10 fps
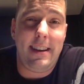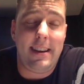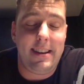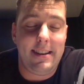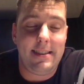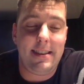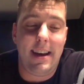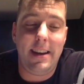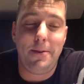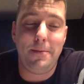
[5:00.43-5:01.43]
and
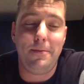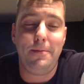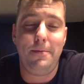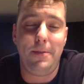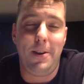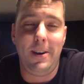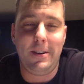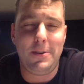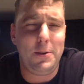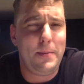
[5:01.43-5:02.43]
I don't
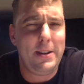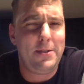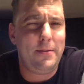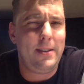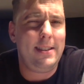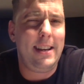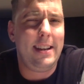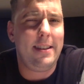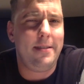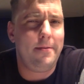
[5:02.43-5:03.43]
vlog so much for the
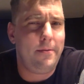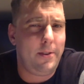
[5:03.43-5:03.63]
sake of